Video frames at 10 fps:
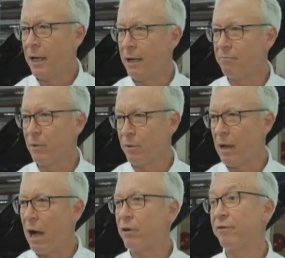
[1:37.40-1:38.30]

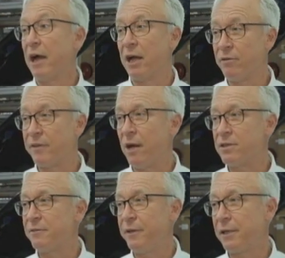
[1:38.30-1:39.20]
out of the
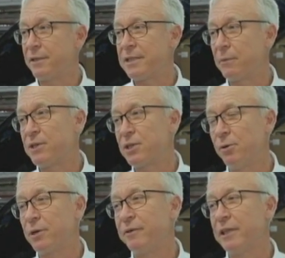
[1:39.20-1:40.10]
100,000 vehicles that we
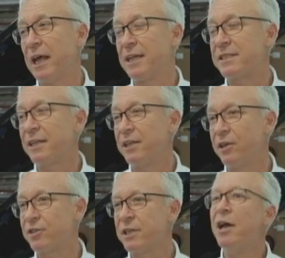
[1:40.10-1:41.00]
sold over the last 10
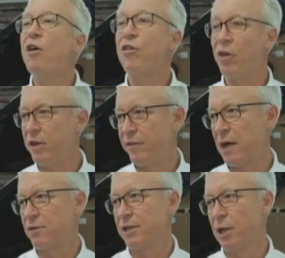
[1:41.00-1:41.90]
years,
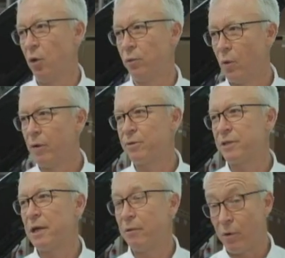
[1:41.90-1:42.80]
30,000 alone, one
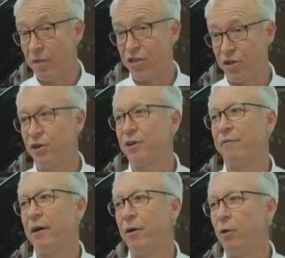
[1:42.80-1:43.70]
third
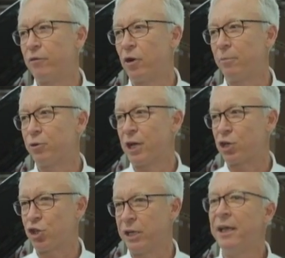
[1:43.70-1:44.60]
of our overall
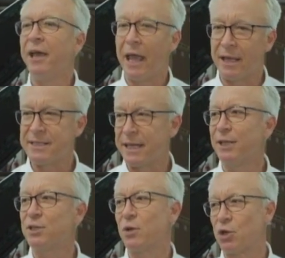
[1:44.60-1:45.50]
production and
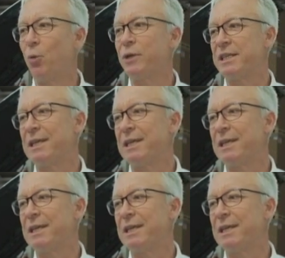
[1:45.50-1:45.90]
sales was always